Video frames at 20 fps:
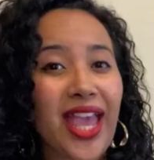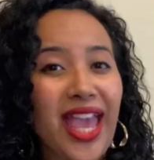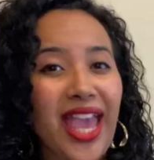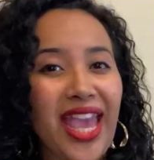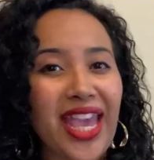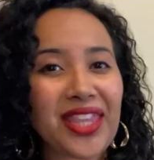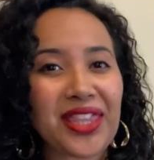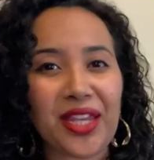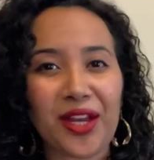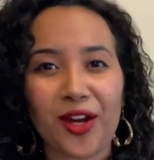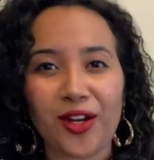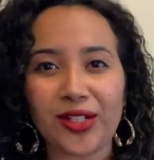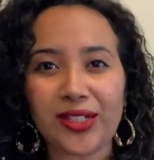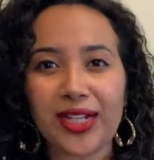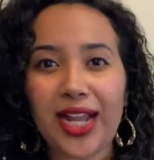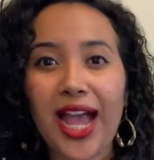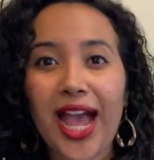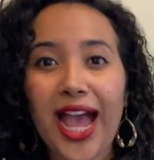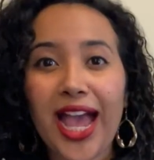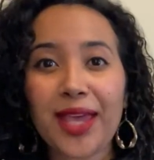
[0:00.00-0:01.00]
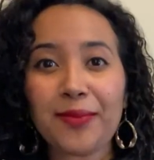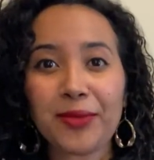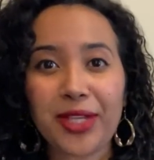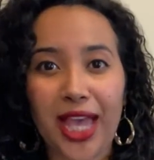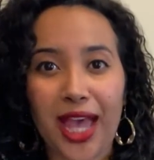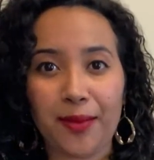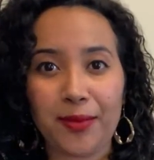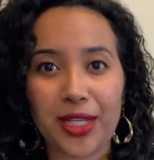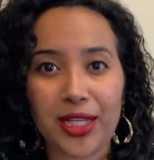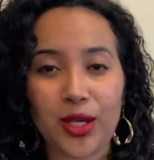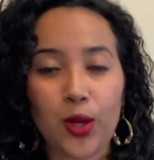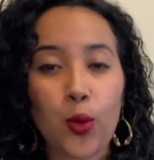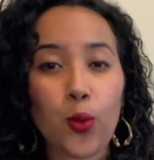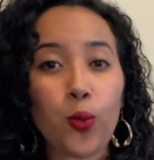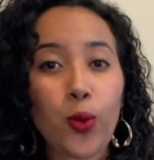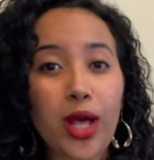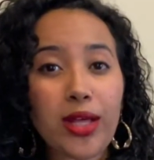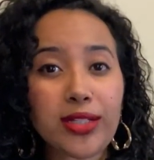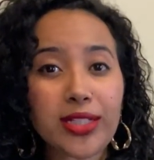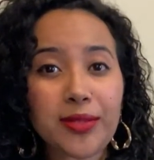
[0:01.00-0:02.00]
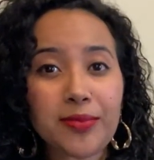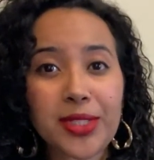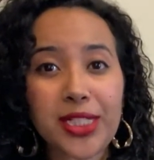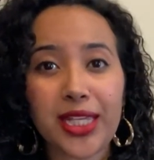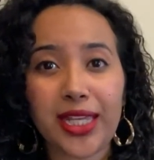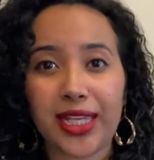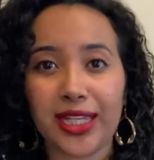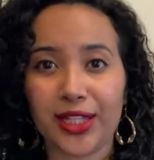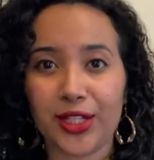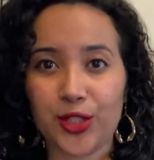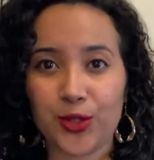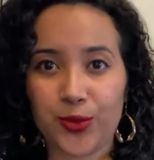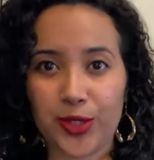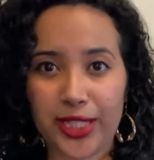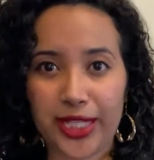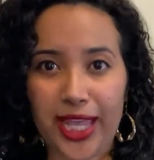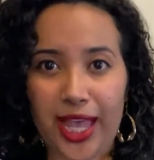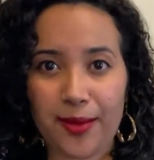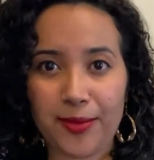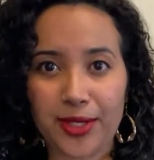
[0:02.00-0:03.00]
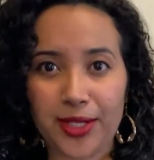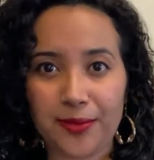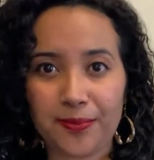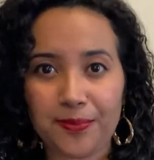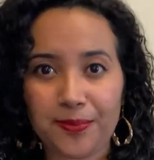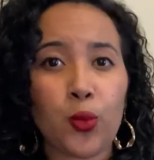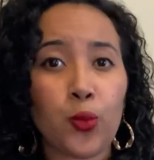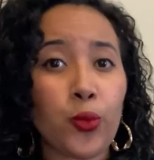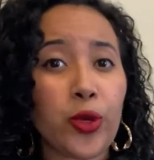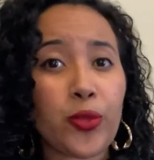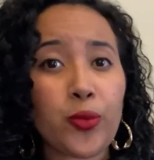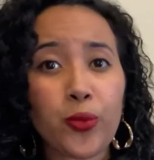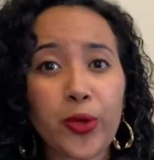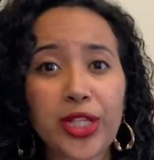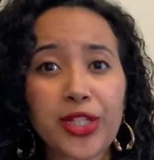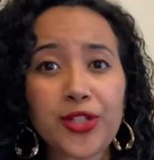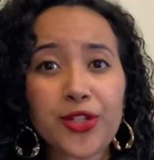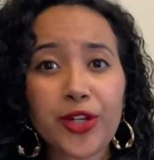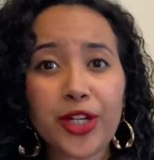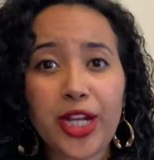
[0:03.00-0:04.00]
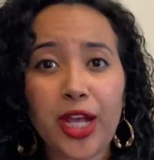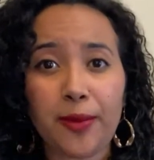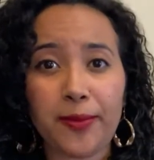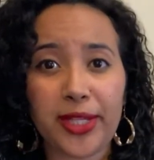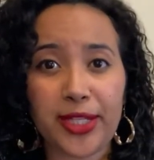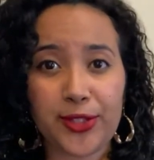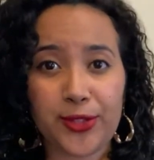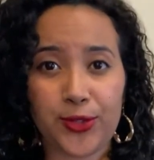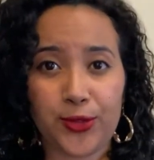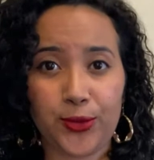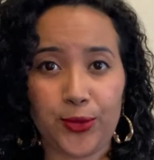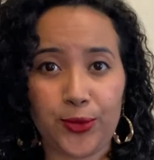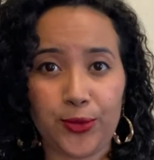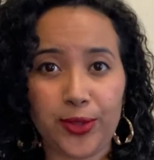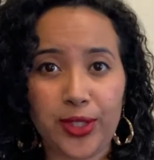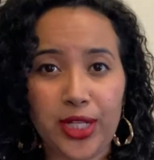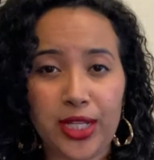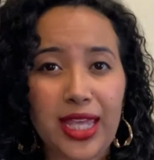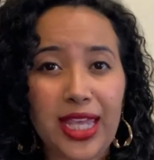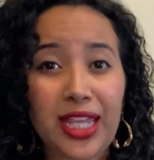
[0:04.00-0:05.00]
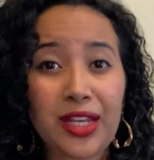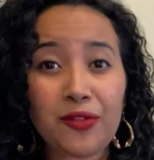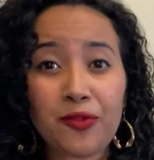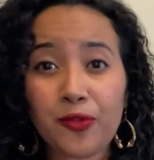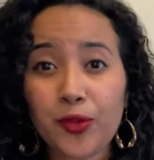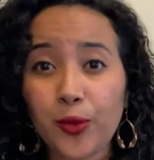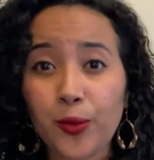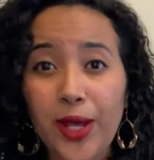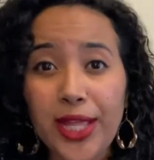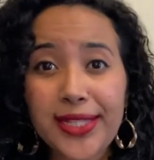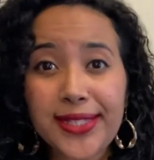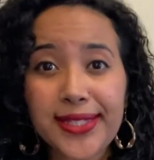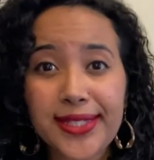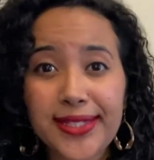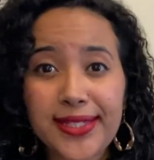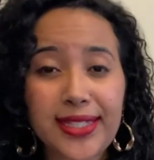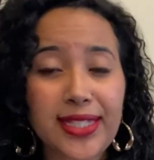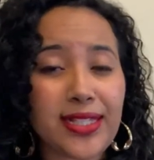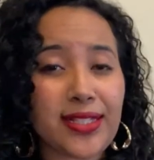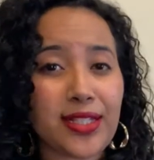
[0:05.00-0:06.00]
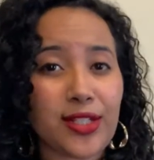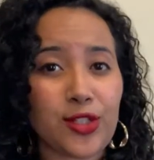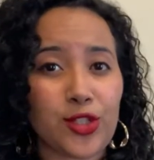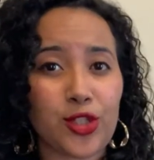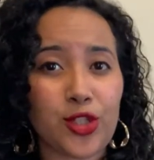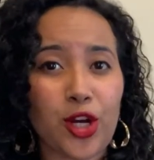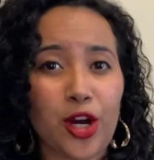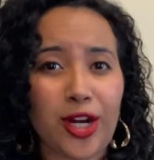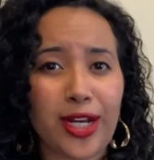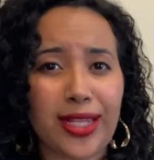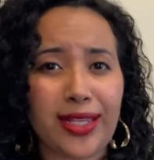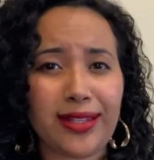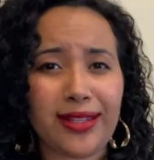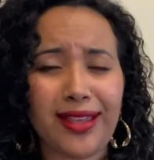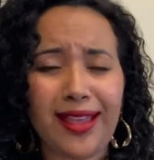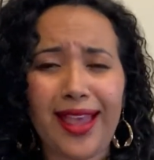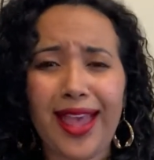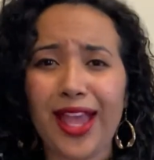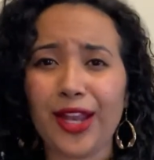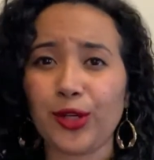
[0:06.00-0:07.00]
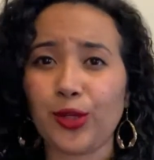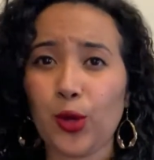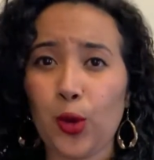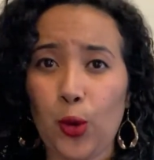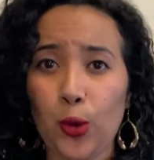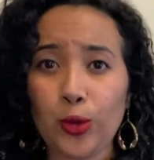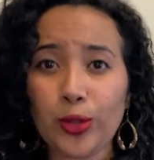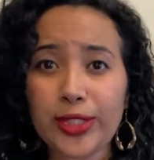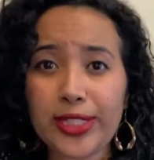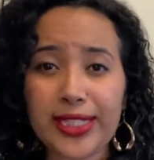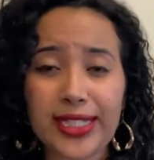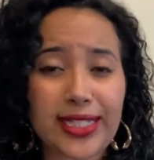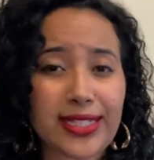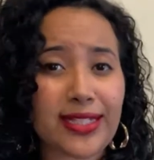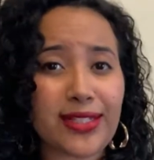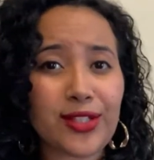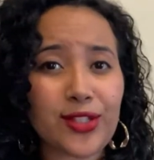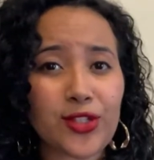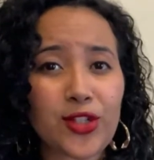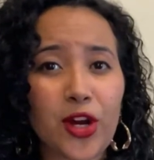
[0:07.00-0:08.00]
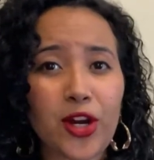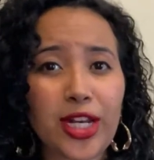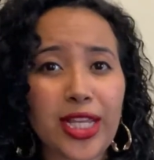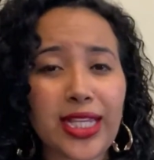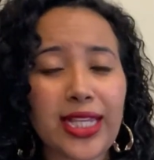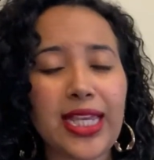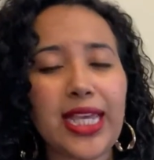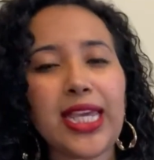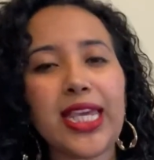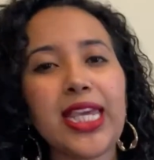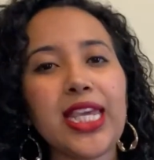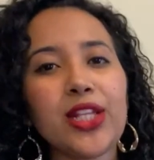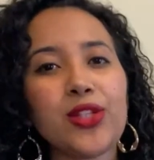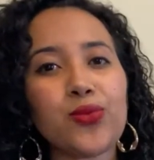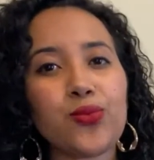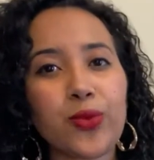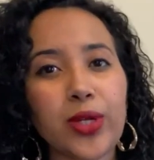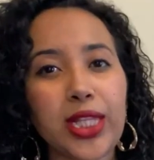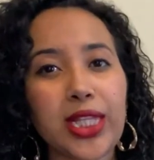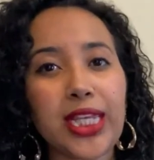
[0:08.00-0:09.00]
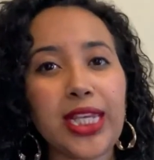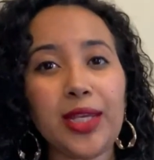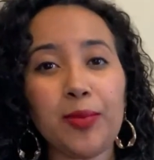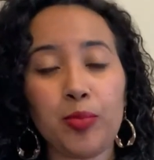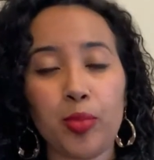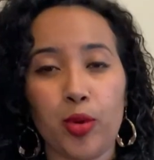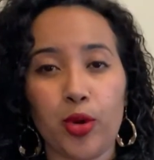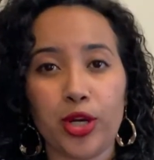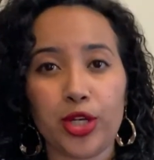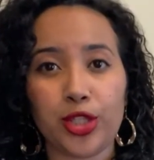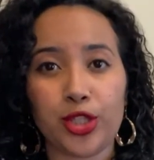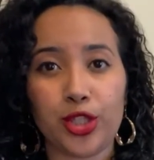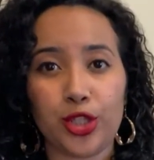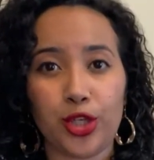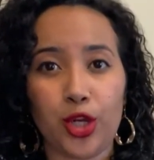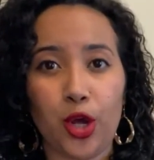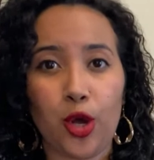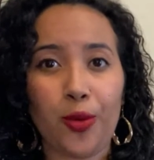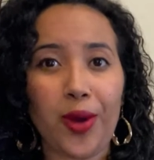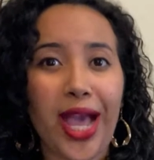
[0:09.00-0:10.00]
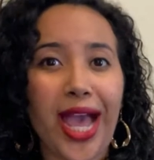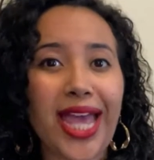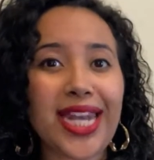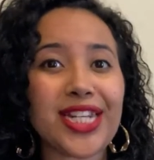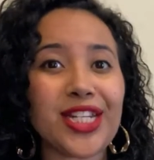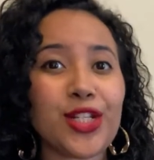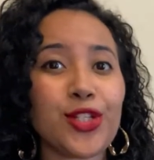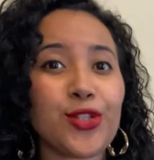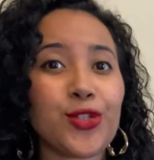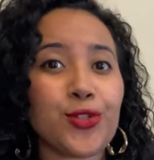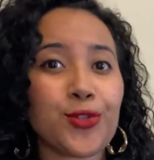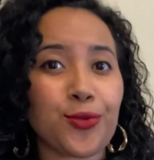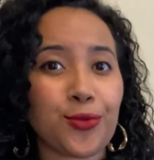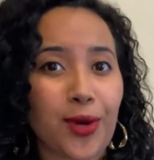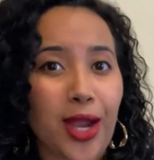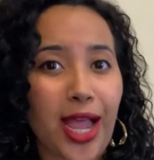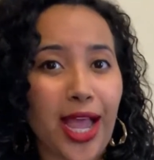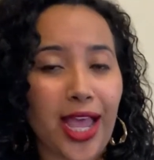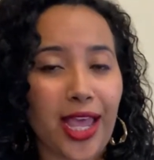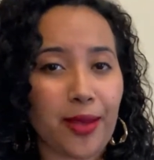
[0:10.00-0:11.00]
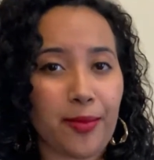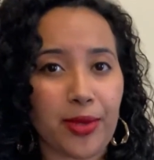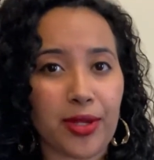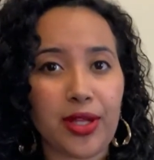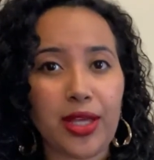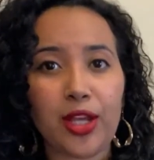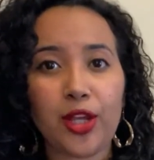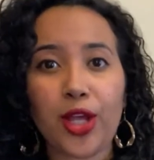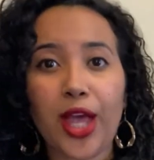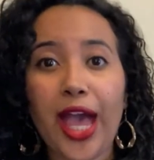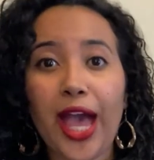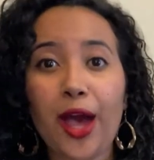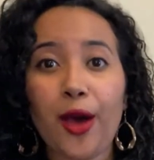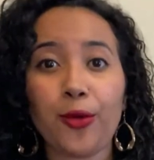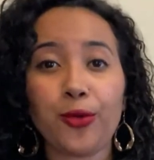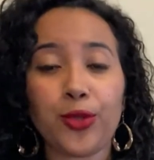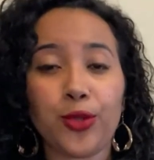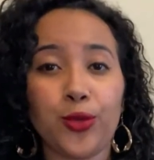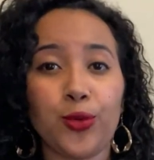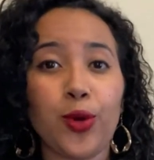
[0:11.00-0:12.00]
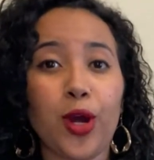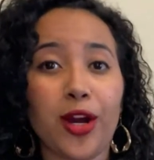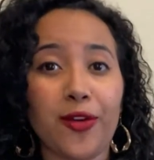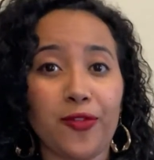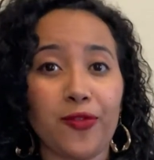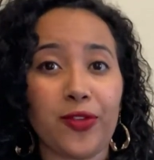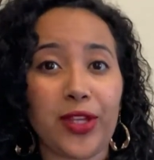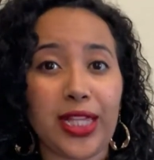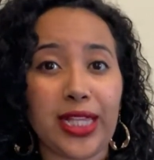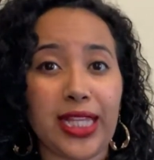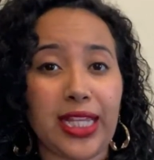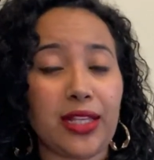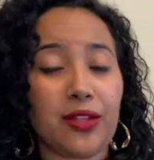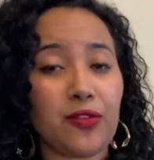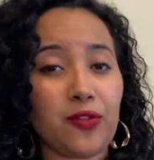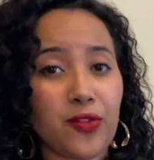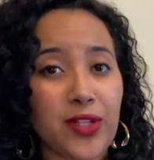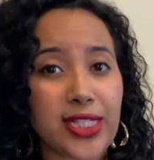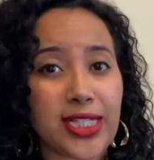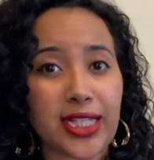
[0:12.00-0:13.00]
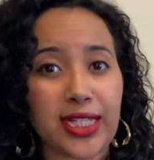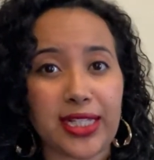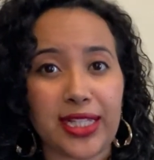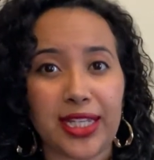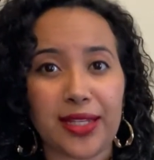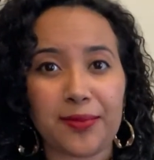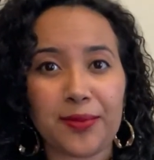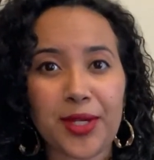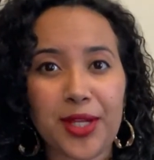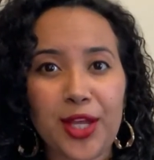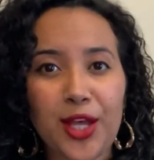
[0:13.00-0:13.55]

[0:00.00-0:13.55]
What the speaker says: Hey there, I'm Gabby. Welcome to English with Gabby. With winter coming soon, influenza season starting, and cold season starting, it's really important to know how to describe how you are feeling physically.